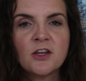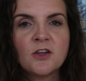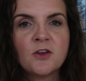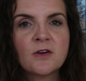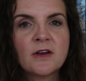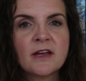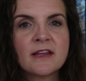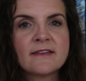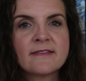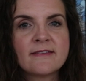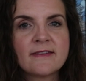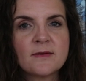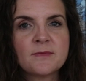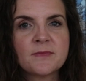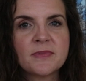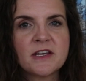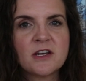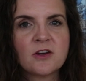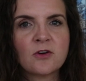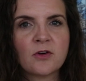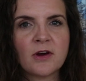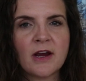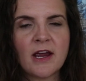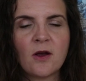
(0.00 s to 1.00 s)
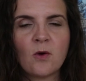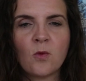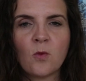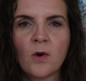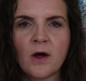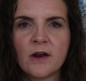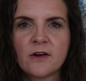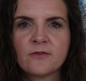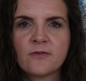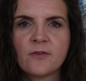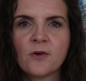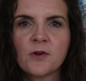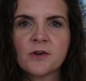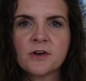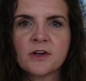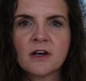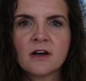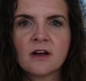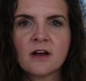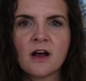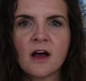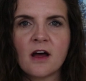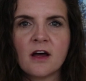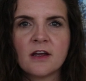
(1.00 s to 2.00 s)
You can simply create one
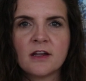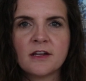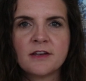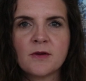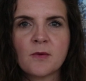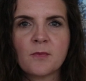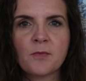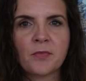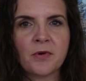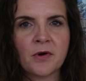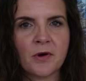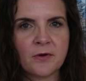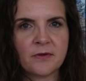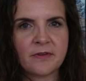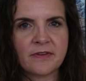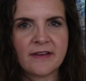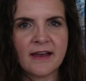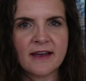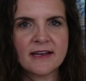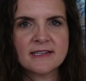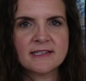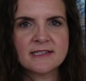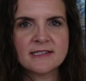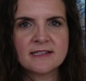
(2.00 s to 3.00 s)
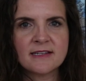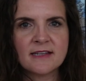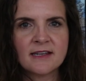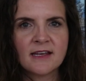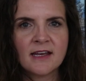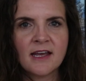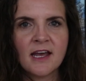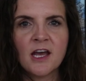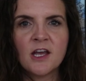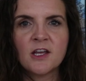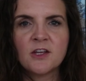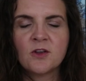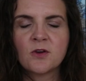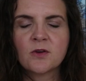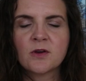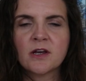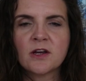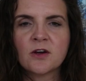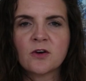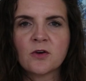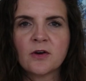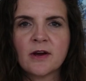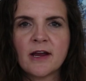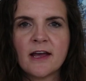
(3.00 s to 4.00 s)
folder called Processed, you
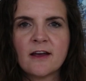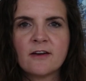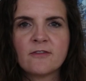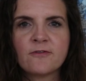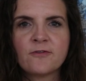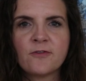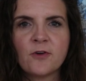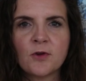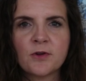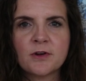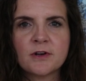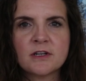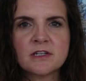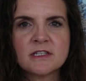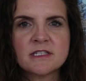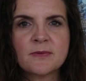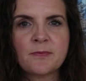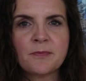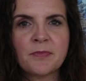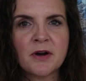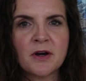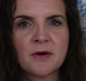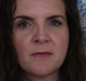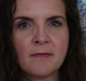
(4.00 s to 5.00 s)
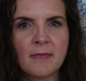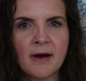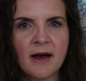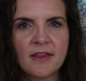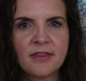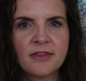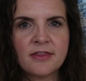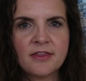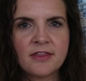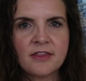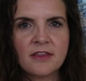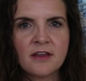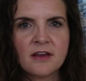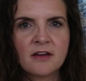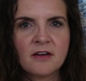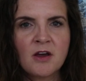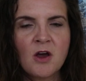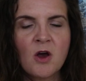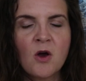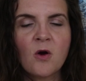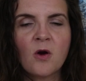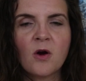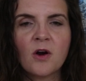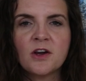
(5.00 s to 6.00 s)
can create folders per month,
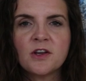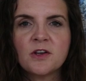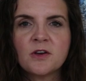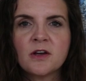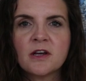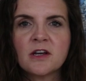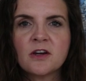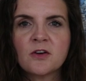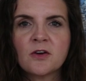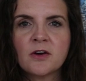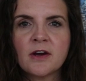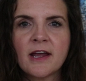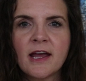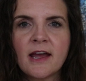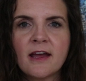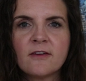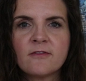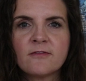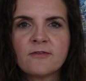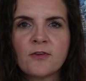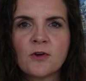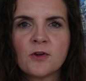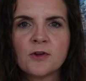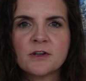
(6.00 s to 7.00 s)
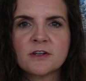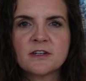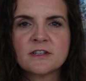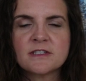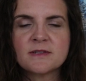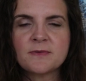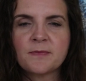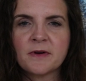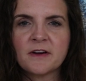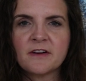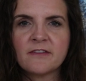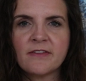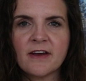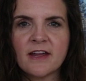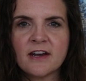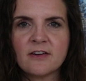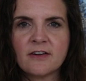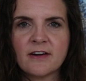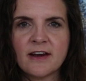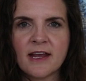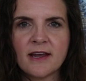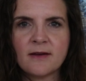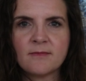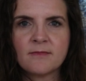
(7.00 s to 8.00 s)
or you can create folders per
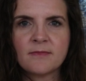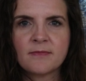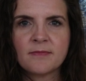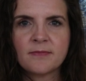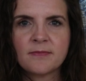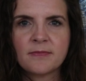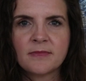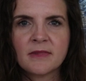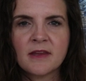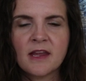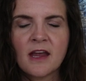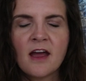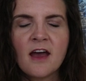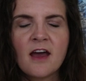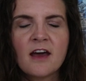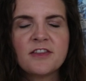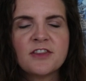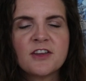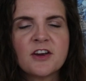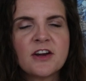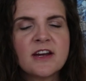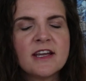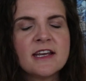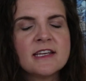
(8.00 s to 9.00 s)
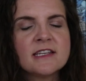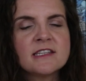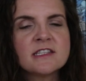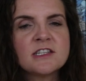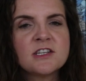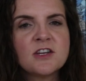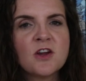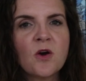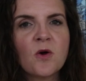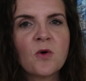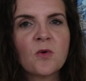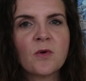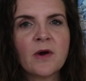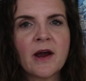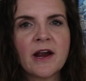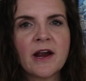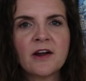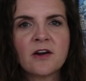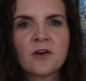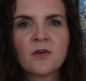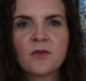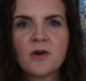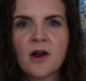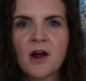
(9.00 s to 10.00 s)
vendor name. There is no
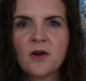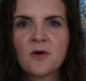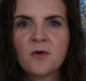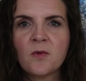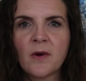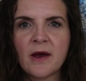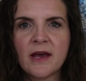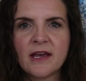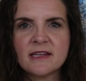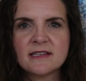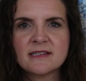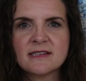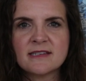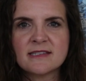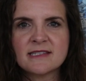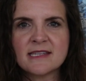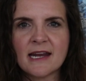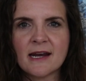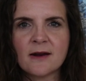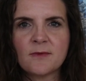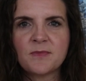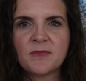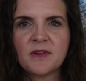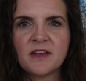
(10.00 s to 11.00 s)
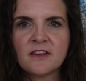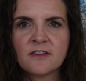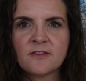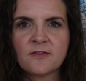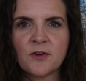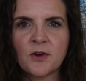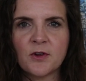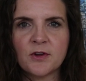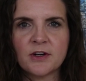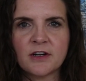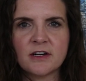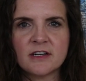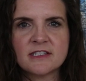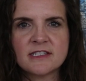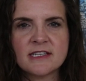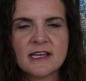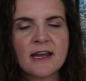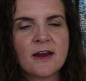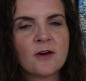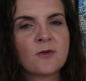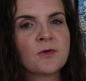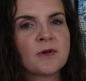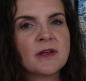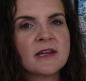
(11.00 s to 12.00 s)
right or wrong way to set up these folders.
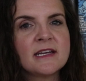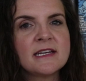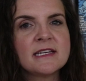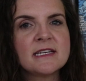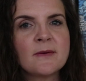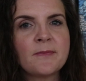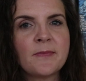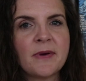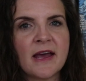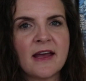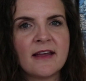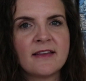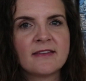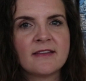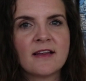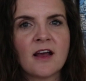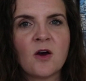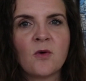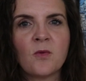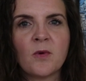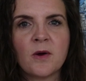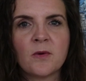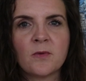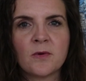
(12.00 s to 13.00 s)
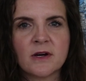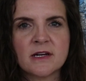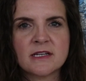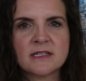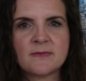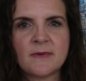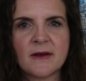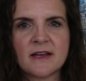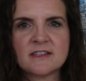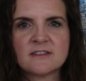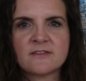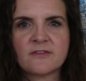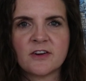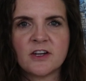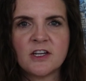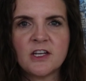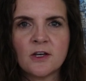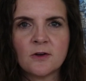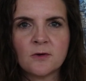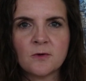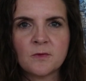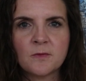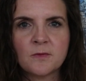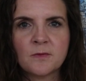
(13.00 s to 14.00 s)
It really depends on what works best for
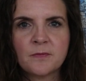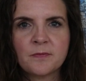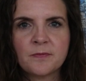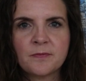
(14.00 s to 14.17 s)
you.